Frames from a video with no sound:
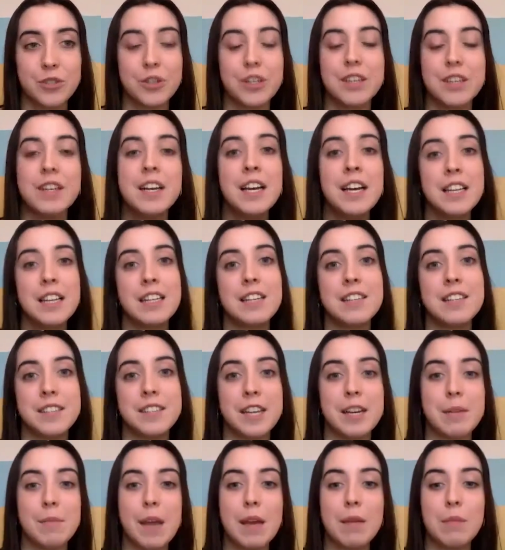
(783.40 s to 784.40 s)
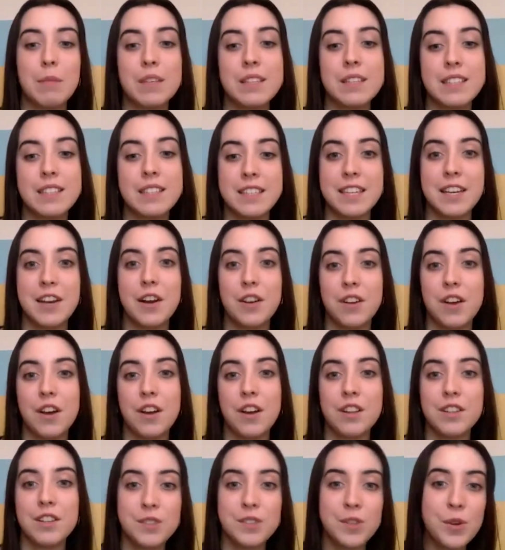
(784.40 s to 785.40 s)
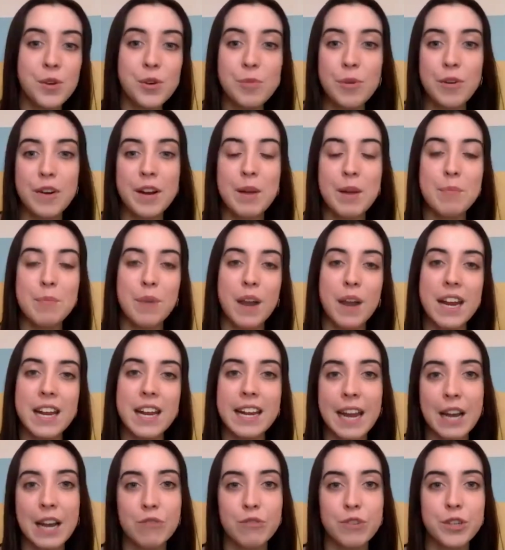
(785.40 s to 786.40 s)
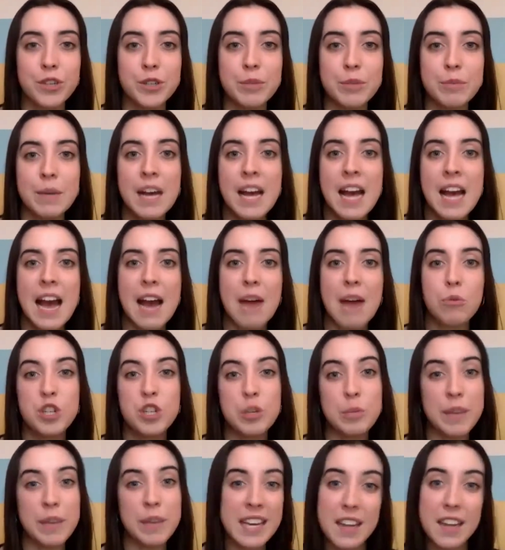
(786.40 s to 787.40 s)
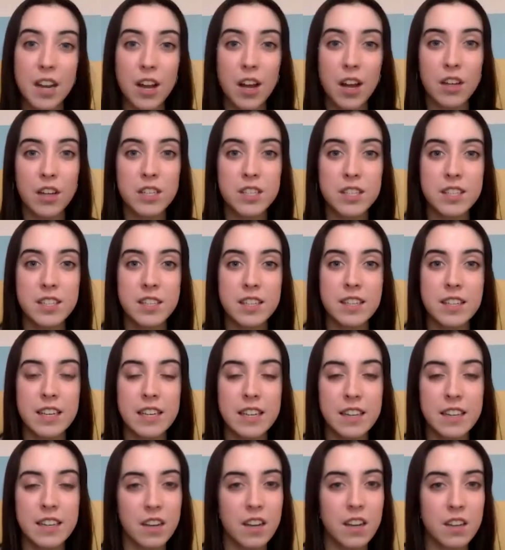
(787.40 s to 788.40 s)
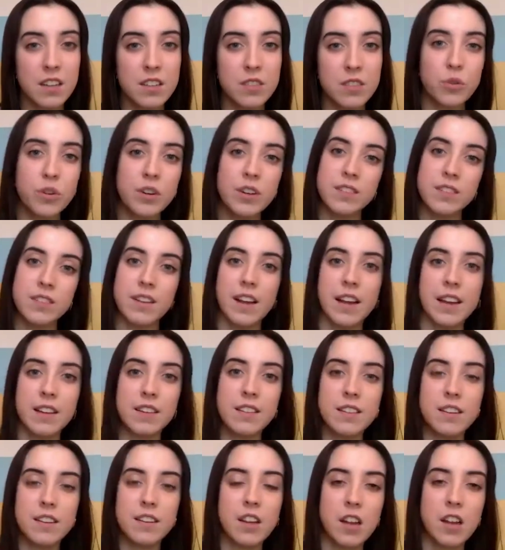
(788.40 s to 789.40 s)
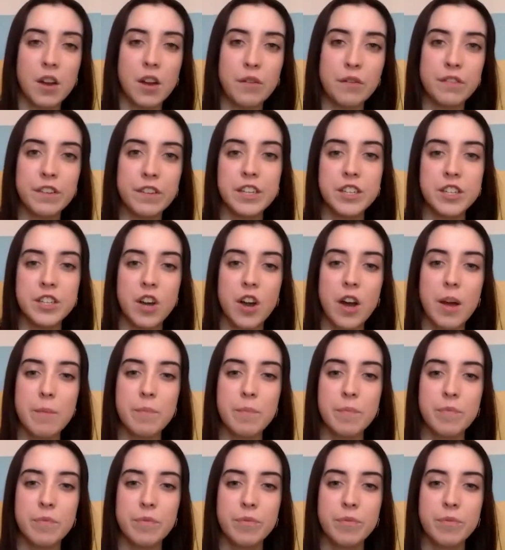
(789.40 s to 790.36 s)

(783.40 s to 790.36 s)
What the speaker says: or this year maybe sitting on a Zoom or in a breakout room, would you be in a lot or like a lot of free time?